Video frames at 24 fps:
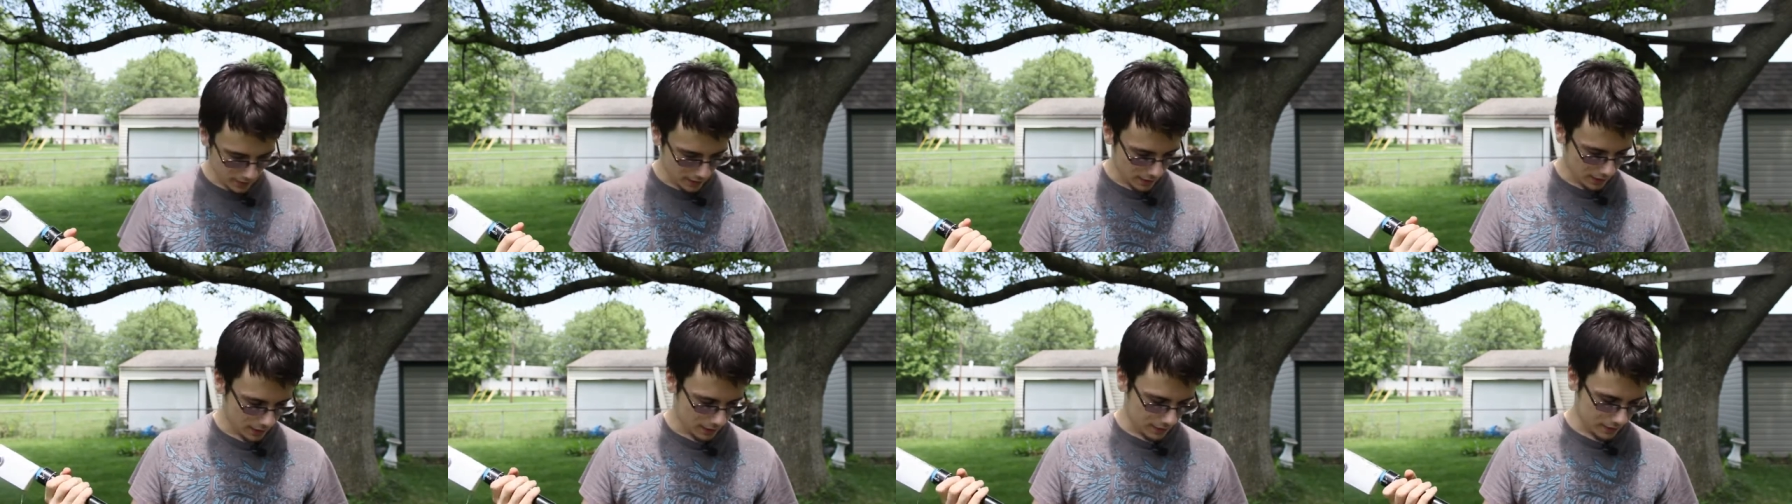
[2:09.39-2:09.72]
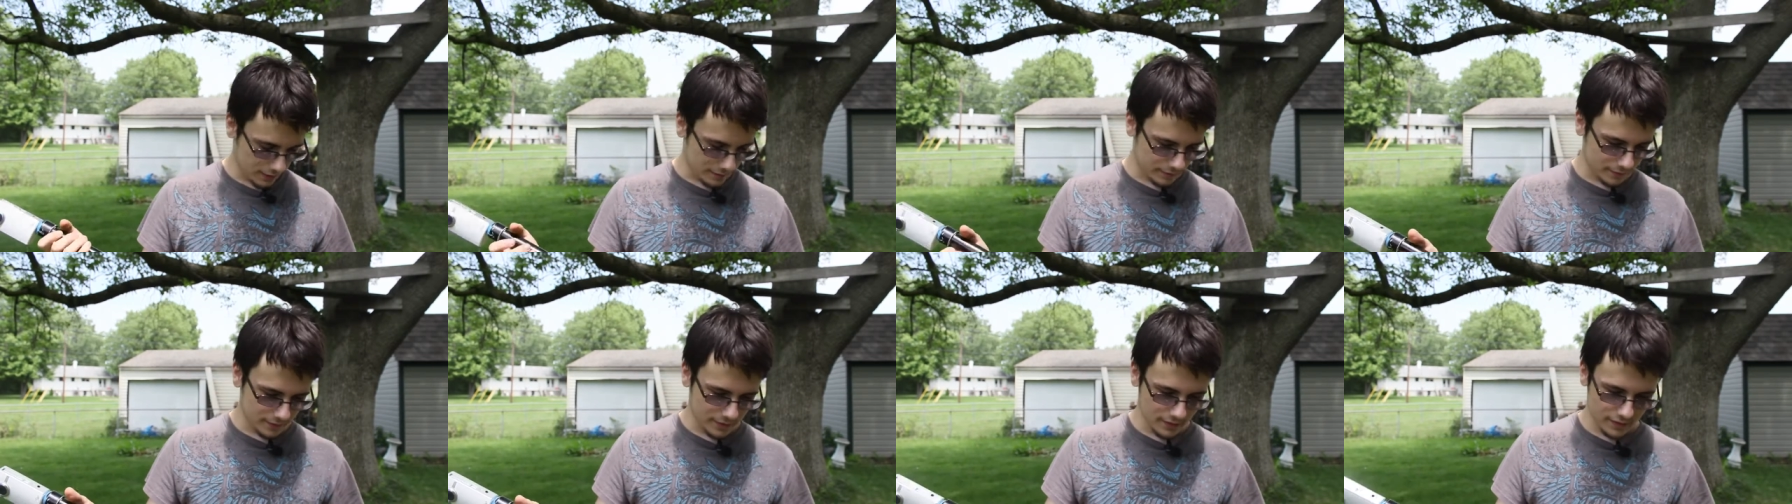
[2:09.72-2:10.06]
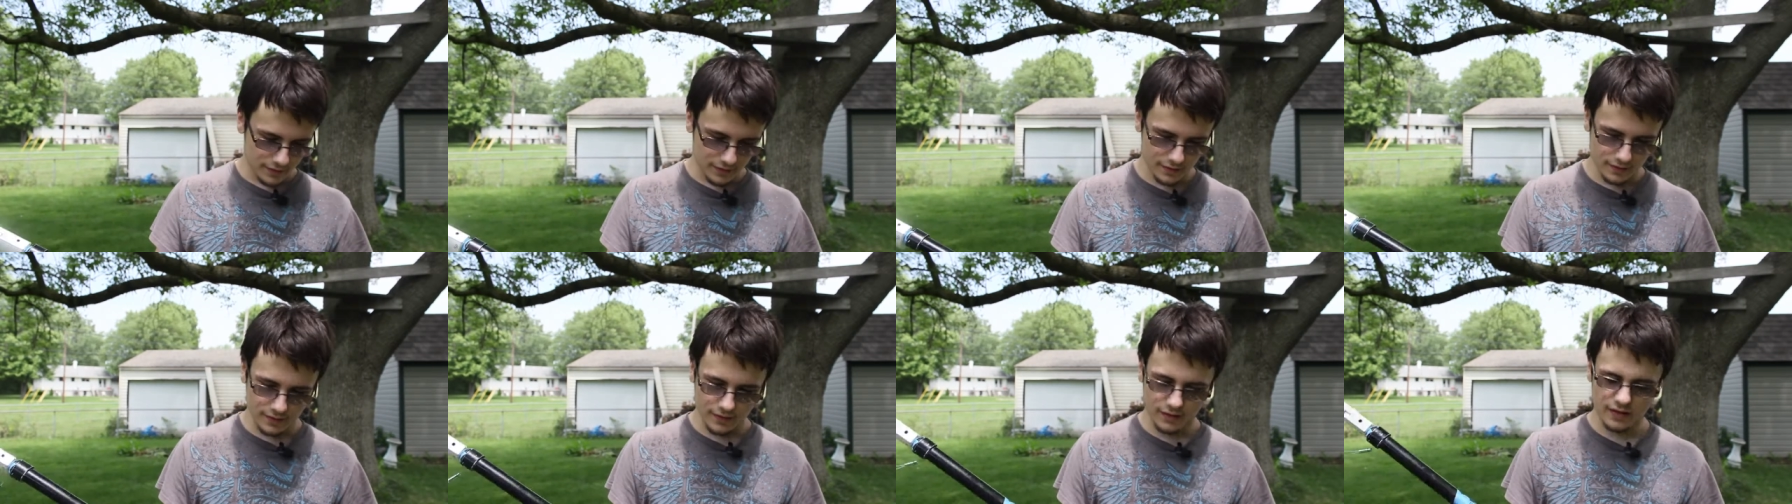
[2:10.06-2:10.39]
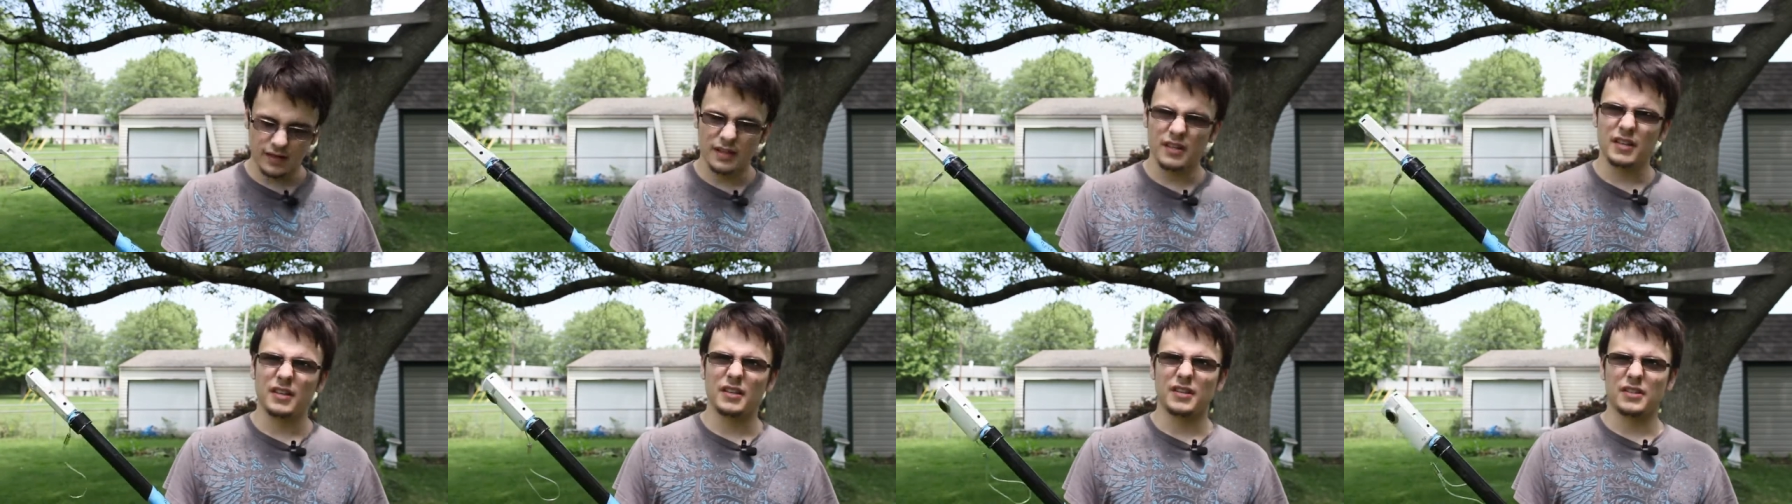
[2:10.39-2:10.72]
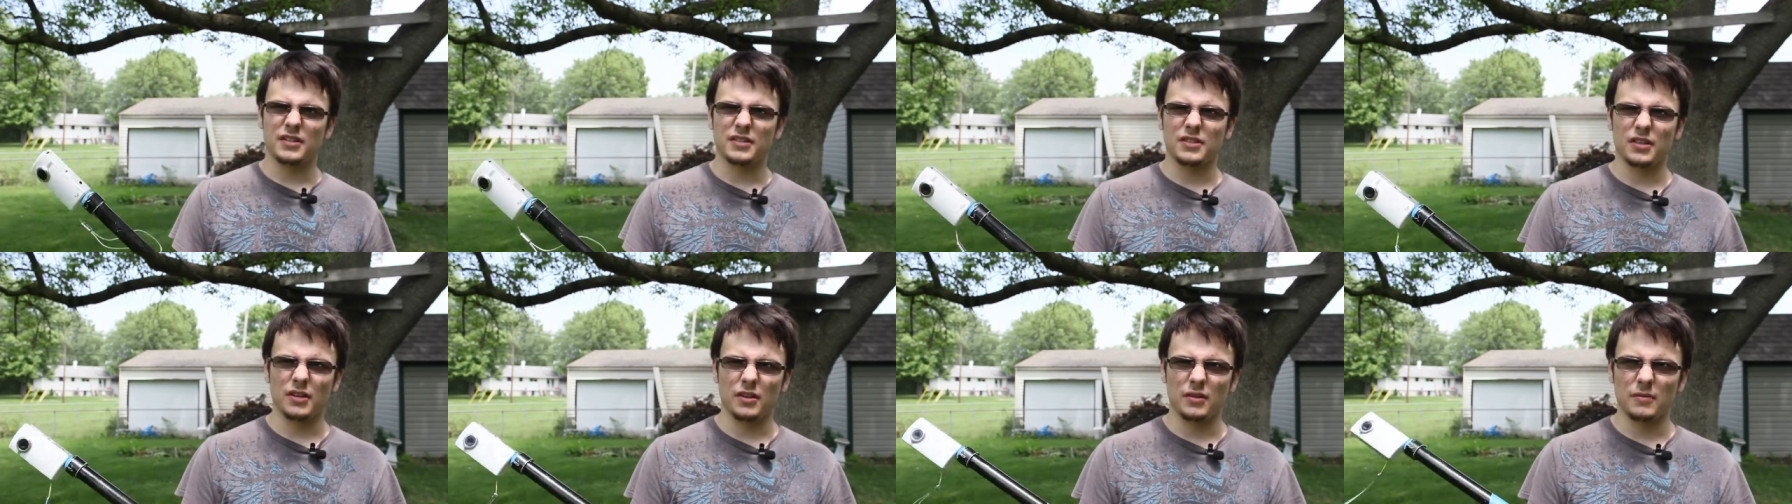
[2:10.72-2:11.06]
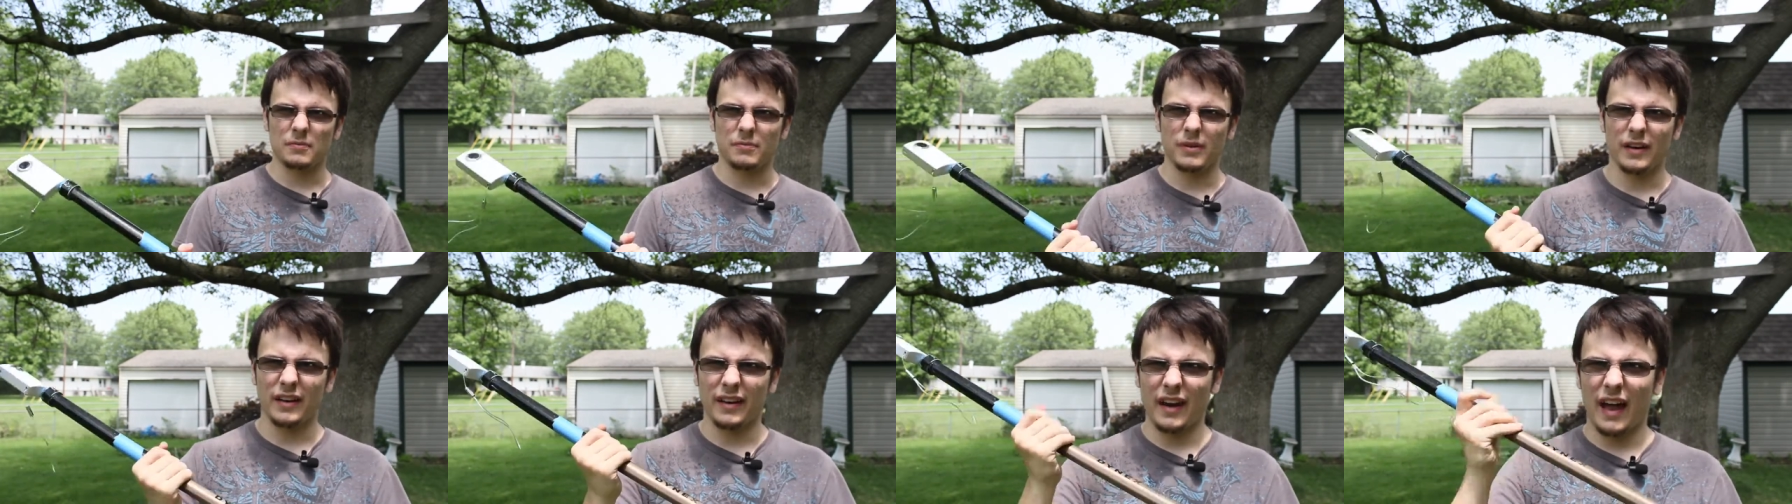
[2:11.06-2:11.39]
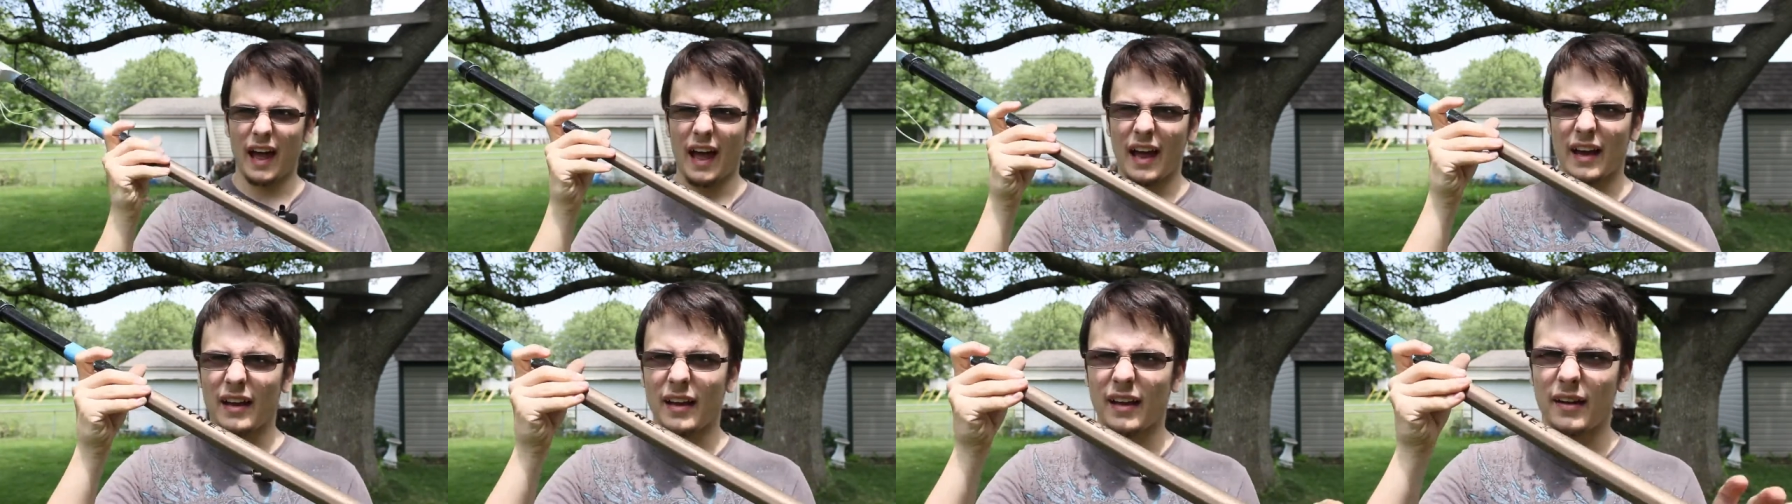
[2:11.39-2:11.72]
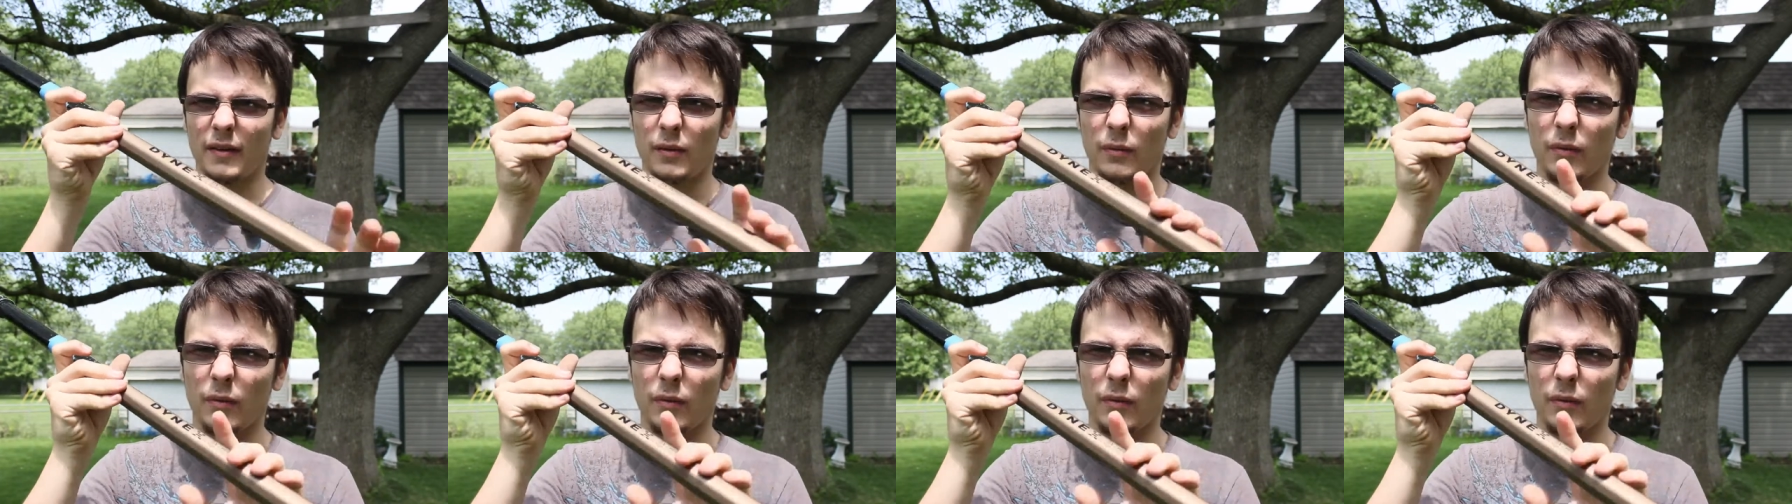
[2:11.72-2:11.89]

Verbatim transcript: Um, so, but uh,